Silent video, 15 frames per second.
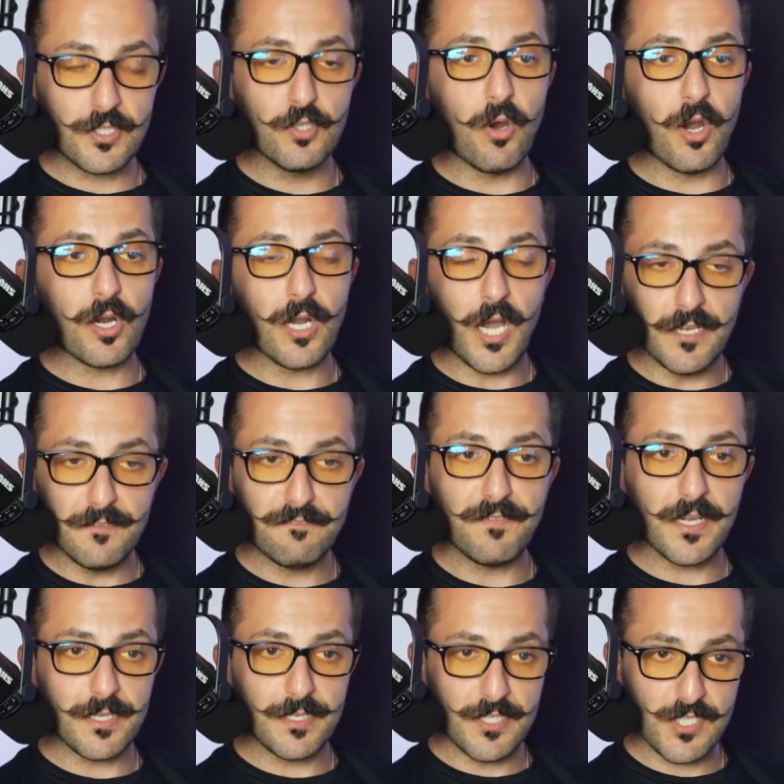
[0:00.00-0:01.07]
You are
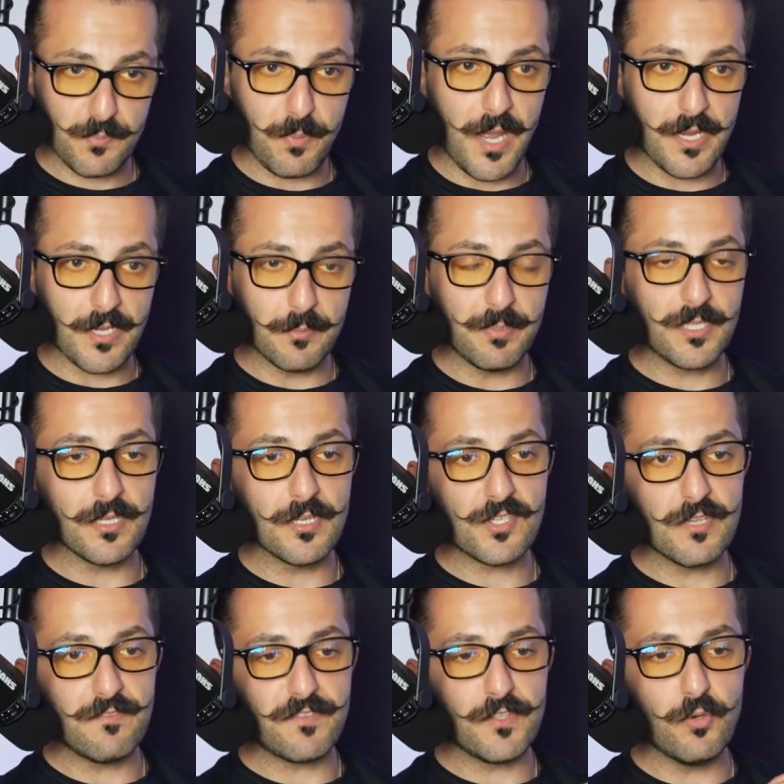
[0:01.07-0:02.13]
unfucking inspired
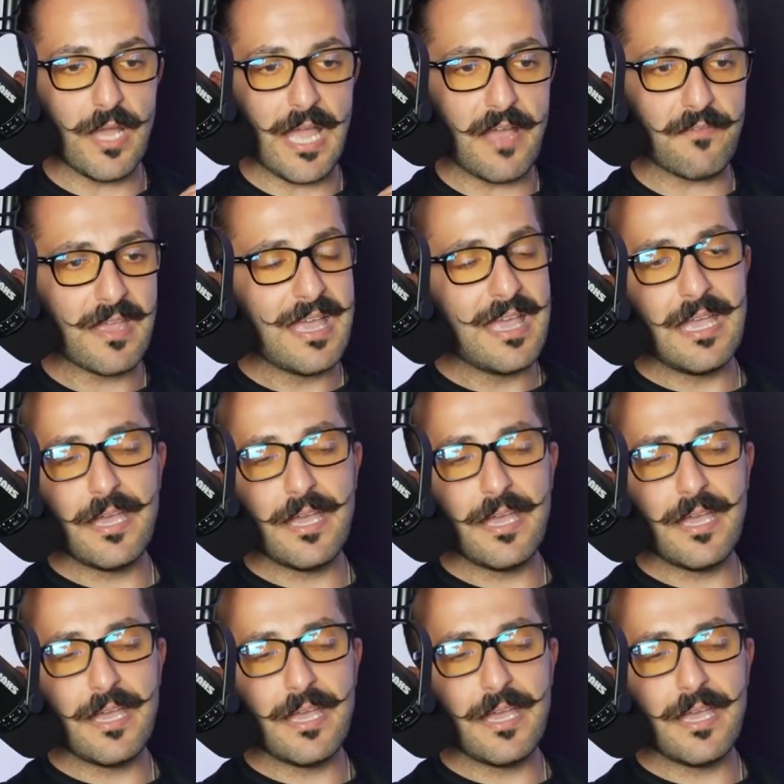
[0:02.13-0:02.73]
because if you have,